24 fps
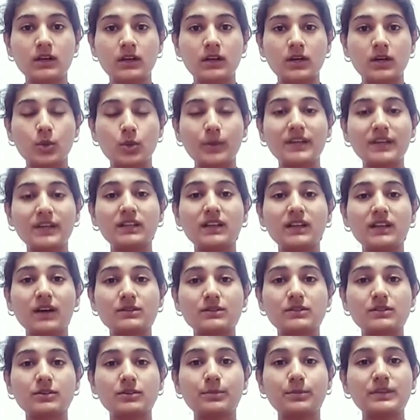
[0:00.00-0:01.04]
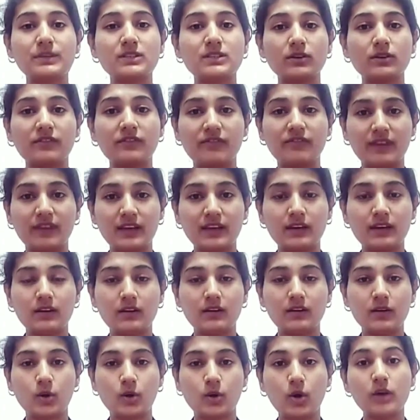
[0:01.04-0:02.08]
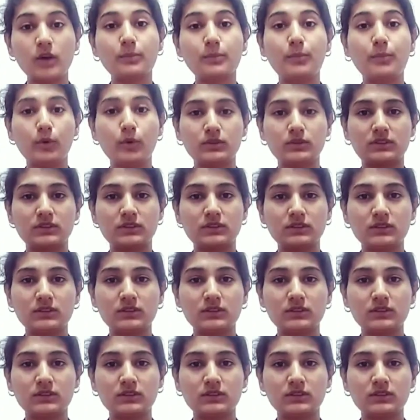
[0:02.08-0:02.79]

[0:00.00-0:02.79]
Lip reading: 20,000 rupees of fine, or both,